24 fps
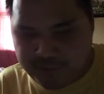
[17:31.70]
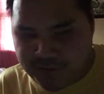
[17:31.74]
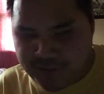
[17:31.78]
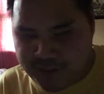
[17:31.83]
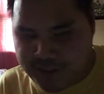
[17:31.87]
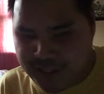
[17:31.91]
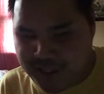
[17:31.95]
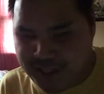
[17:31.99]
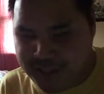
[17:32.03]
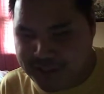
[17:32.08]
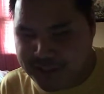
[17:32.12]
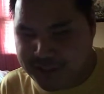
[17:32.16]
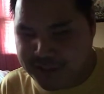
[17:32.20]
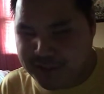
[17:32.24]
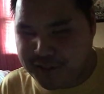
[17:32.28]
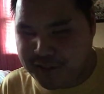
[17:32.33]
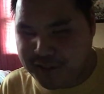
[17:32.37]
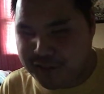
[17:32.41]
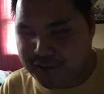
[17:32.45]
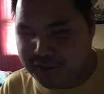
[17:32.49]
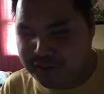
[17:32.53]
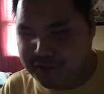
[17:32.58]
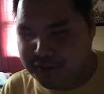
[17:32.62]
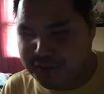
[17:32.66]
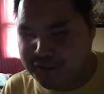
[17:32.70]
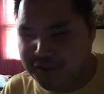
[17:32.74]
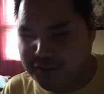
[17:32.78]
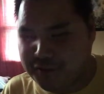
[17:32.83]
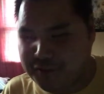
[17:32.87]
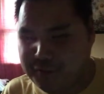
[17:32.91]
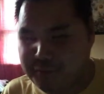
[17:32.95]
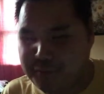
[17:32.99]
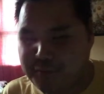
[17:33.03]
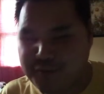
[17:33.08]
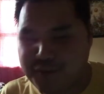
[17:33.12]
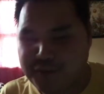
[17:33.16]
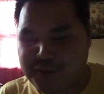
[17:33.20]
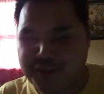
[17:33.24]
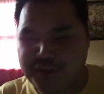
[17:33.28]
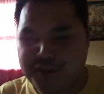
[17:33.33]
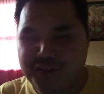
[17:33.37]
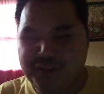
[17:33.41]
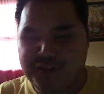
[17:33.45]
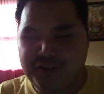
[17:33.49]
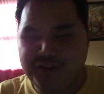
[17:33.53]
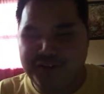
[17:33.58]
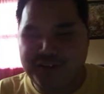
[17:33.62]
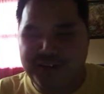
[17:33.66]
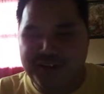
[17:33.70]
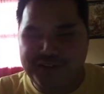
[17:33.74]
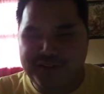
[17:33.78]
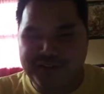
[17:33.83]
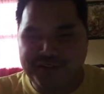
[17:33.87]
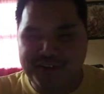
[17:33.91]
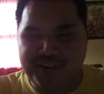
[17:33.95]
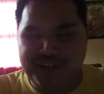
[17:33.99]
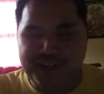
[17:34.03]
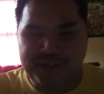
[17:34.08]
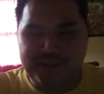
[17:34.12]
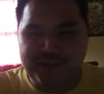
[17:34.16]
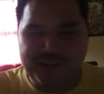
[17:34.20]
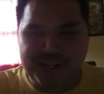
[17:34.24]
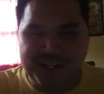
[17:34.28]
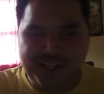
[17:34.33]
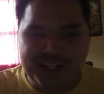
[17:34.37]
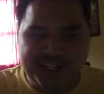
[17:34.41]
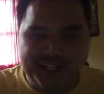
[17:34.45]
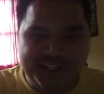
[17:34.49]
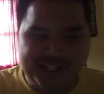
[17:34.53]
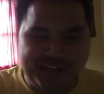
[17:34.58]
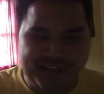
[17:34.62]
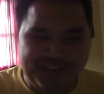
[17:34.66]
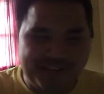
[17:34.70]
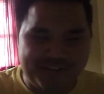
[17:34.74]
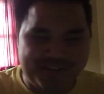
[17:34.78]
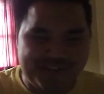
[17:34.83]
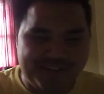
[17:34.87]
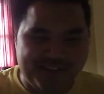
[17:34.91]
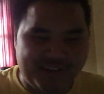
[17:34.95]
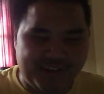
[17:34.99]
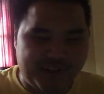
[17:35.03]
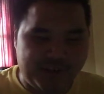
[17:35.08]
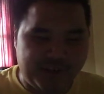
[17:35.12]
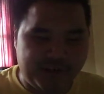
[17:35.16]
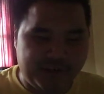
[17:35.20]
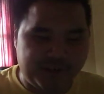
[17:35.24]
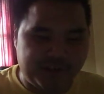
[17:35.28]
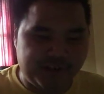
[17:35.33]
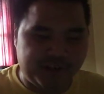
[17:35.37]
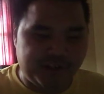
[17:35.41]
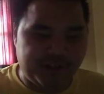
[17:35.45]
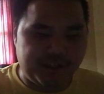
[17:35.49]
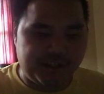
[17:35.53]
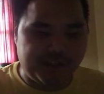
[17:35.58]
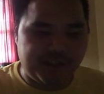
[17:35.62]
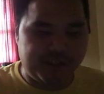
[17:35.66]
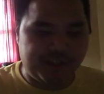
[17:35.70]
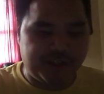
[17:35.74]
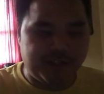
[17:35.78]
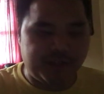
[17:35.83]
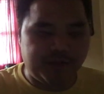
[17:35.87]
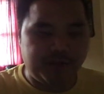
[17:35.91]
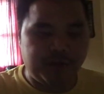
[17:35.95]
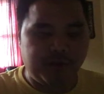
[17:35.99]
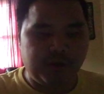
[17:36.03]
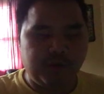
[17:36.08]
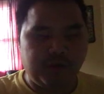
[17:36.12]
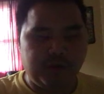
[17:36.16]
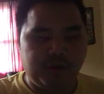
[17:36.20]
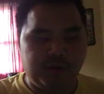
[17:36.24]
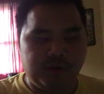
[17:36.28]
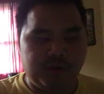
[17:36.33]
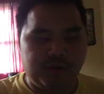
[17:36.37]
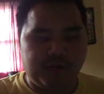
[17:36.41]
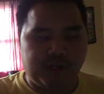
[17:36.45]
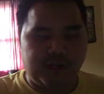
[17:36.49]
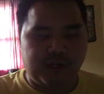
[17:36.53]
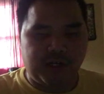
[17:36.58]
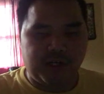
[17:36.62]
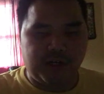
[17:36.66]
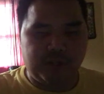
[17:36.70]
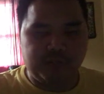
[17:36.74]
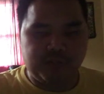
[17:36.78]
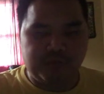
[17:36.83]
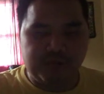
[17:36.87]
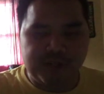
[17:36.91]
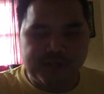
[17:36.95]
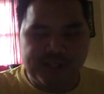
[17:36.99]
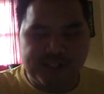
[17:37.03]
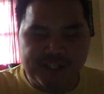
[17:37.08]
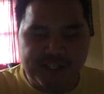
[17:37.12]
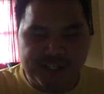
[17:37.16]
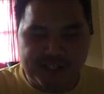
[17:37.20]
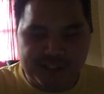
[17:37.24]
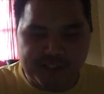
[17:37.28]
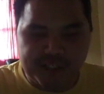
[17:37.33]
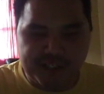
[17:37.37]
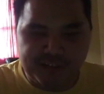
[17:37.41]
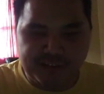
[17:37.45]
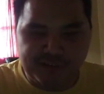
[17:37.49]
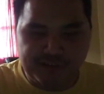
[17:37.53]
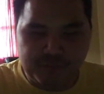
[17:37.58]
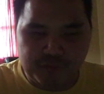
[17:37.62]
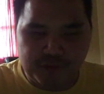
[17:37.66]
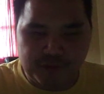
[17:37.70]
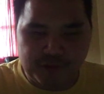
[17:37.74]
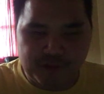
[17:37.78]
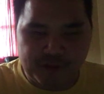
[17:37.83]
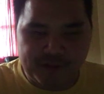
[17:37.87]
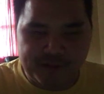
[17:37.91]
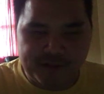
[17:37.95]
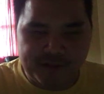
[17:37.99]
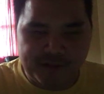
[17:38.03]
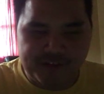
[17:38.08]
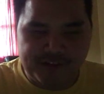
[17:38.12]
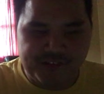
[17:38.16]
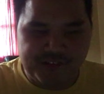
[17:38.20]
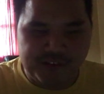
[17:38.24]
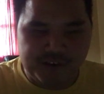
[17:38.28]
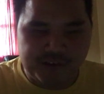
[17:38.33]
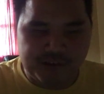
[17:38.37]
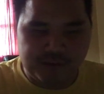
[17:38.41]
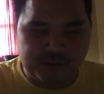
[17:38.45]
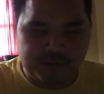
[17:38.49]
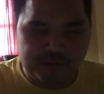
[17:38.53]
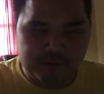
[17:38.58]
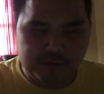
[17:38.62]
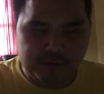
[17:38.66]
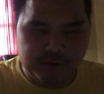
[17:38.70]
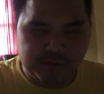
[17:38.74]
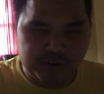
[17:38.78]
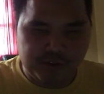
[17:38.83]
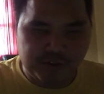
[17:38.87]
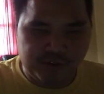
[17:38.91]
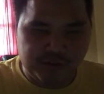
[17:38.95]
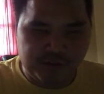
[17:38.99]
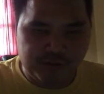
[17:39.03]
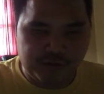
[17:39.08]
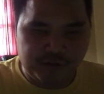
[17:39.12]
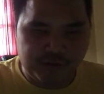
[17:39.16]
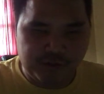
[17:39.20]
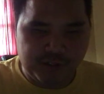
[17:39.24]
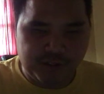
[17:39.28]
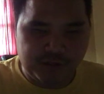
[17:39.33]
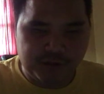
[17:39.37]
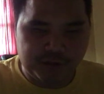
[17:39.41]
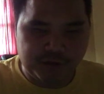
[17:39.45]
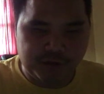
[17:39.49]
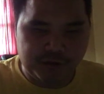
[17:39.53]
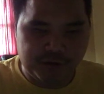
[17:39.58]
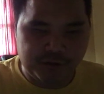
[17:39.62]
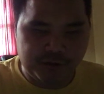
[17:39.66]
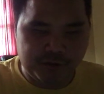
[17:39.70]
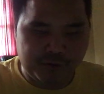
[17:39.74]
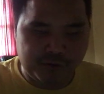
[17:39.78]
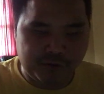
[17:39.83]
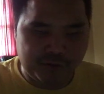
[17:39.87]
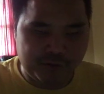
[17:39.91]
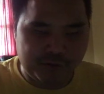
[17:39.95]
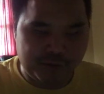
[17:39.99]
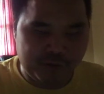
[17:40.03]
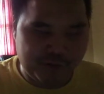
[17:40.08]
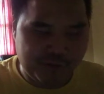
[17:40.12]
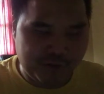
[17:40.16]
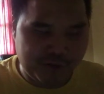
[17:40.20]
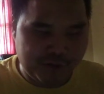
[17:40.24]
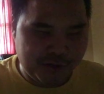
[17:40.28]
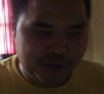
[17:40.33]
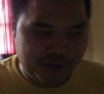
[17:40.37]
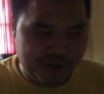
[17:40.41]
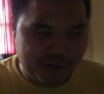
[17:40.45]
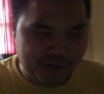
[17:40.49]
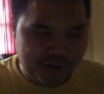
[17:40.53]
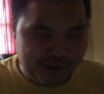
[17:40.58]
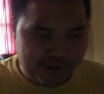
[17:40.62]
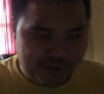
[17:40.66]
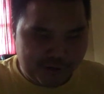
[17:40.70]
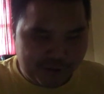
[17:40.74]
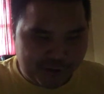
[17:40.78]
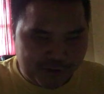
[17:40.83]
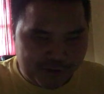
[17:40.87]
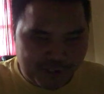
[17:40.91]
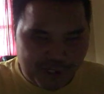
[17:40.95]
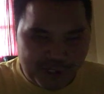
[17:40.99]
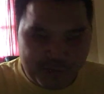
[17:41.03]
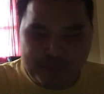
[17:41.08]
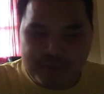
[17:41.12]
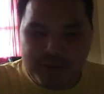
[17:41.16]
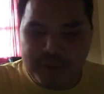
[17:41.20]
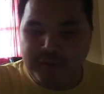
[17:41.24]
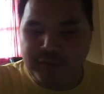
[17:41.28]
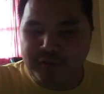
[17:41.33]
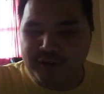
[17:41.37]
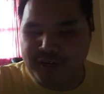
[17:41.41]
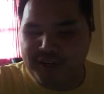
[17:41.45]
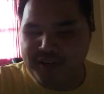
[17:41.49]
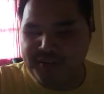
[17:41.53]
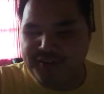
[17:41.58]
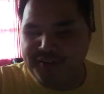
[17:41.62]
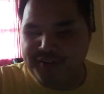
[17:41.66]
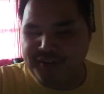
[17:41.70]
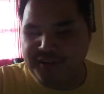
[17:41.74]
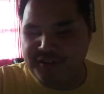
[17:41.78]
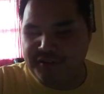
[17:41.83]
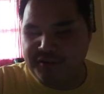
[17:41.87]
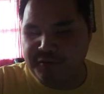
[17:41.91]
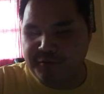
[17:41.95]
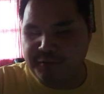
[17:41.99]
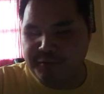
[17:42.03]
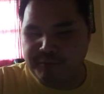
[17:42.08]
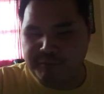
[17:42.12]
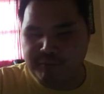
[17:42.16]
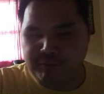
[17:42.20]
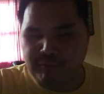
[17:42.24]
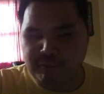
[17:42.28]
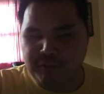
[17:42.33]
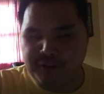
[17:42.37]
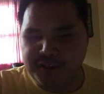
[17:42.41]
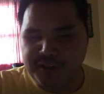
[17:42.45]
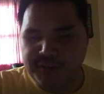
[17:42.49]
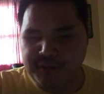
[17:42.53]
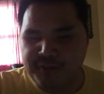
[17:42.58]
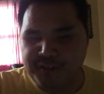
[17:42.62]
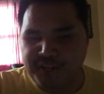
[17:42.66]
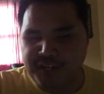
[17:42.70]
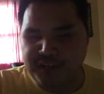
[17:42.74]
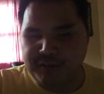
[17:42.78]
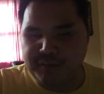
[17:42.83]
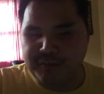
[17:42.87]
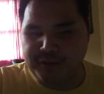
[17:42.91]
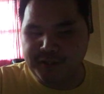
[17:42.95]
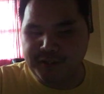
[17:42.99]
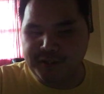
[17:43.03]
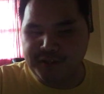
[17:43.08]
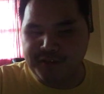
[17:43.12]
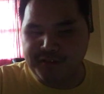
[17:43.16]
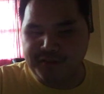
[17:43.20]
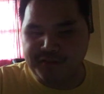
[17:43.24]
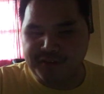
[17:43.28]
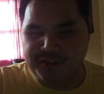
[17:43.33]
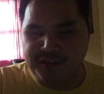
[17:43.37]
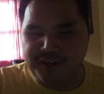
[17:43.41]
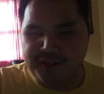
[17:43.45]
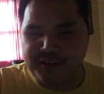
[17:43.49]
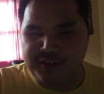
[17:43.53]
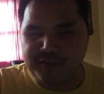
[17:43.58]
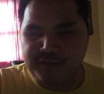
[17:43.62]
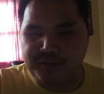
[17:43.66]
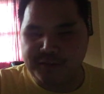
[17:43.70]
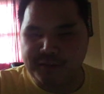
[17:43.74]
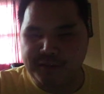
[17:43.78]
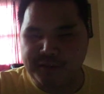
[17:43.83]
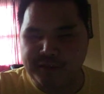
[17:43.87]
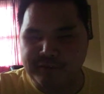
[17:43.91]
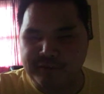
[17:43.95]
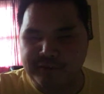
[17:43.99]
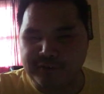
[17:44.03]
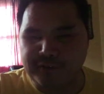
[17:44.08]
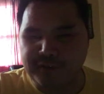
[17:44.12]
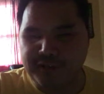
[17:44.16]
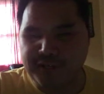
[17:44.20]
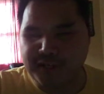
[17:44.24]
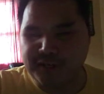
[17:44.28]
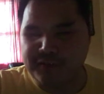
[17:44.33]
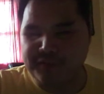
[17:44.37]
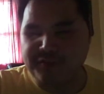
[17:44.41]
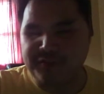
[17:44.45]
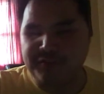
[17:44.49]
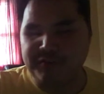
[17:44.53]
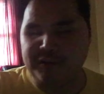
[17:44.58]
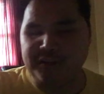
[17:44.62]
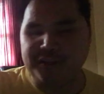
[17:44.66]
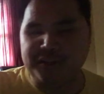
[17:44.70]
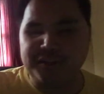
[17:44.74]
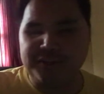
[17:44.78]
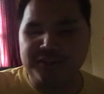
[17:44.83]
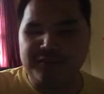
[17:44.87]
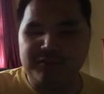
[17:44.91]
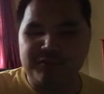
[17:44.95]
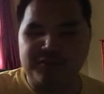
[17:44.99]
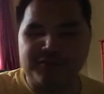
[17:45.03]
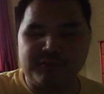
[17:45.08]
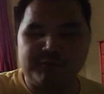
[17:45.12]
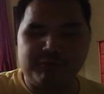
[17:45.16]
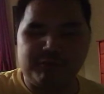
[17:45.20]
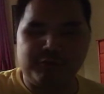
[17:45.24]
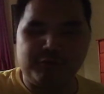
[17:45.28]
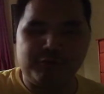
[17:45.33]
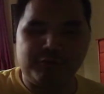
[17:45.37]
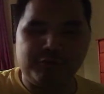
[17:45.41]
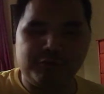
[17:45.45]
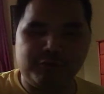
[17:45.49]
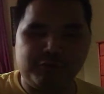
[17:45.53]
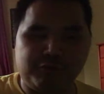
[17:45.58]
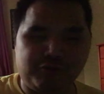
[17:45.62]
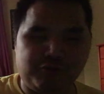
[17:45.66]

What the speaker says: Van Halen there, you know? So that's kind of an 80s sound, and then we can get kind of more authentic if we wanted to. I'll go, and I memorize these rhythms and buttons, guys, believe it or not, so I can do some real cool